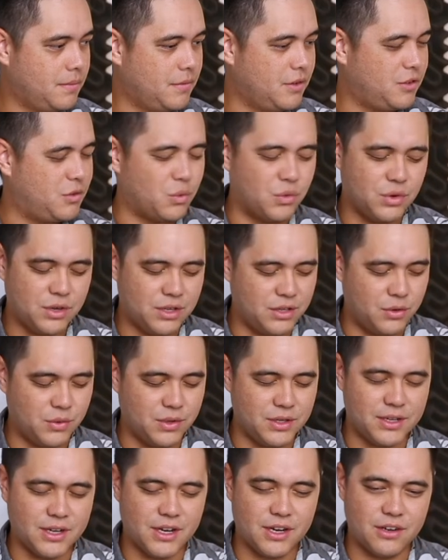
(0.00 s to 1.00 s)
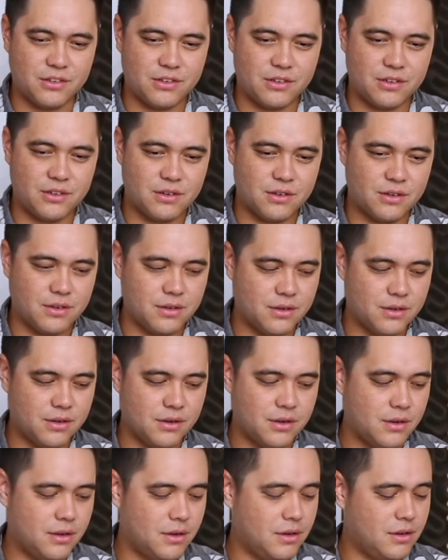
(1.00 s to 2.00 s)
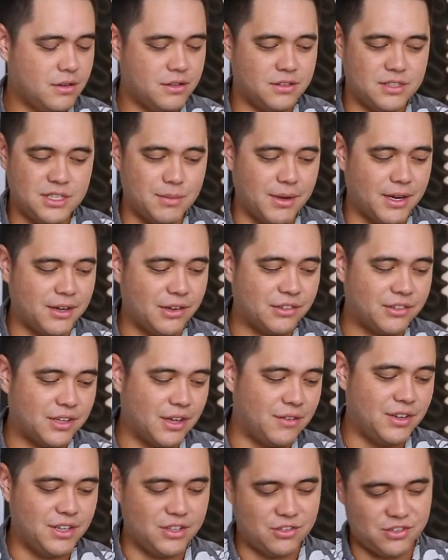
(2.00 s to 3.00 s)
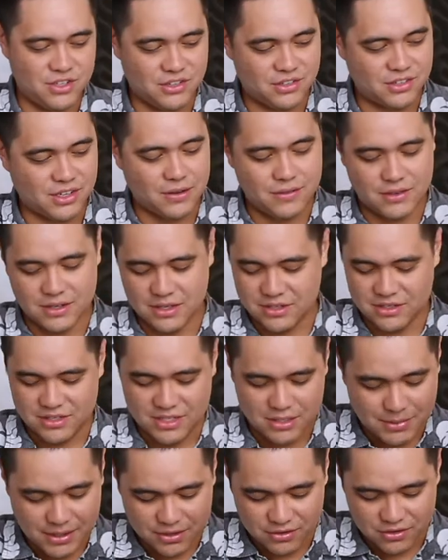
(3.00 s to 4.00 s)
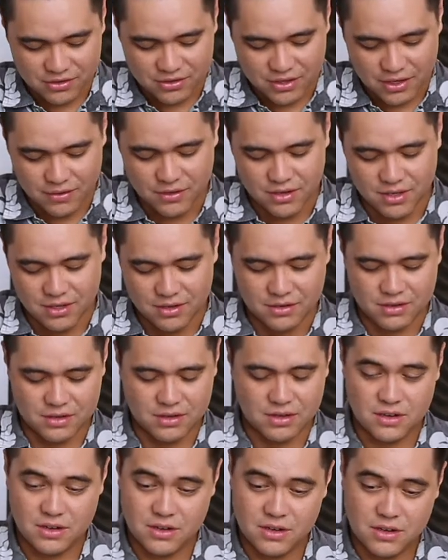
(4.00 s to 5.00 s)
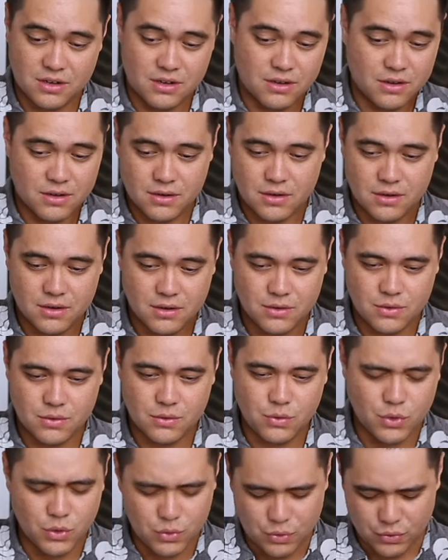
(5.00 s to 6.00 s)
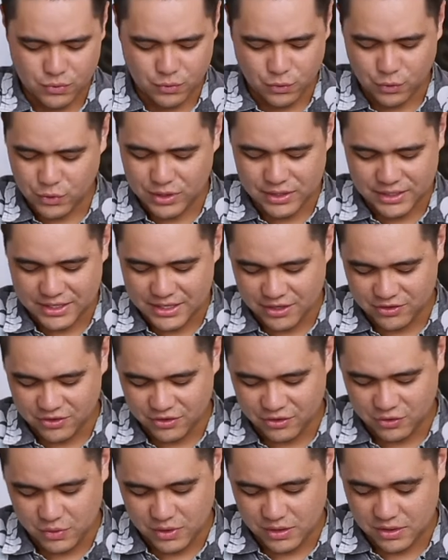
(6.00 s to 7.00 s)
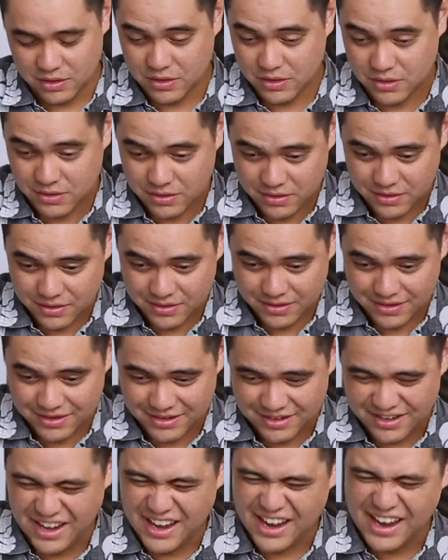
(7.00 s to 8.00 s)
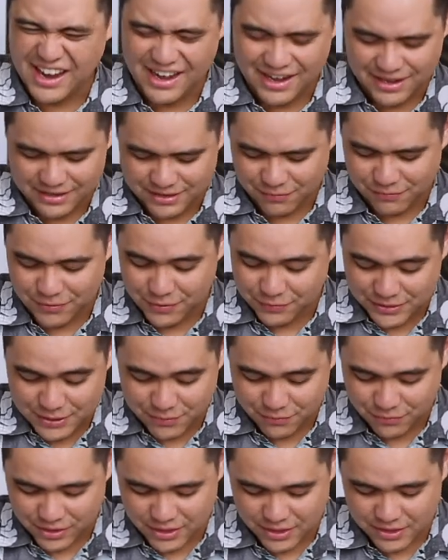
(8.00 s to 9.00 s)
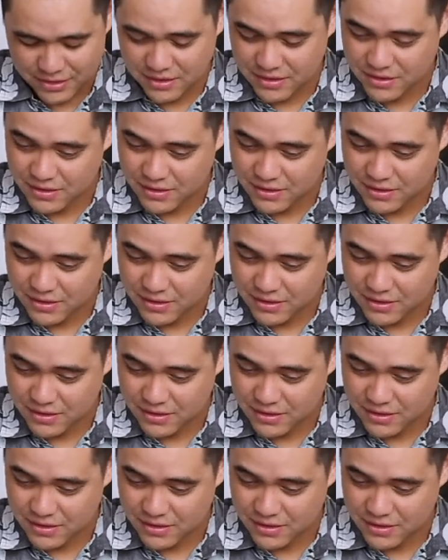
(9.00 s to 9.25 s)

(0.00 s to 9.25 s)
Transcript: it's really, really nice. D minor seven, G seven, C major seven. Whew, really nice and sweet. Yeah, on that fifteenth fret,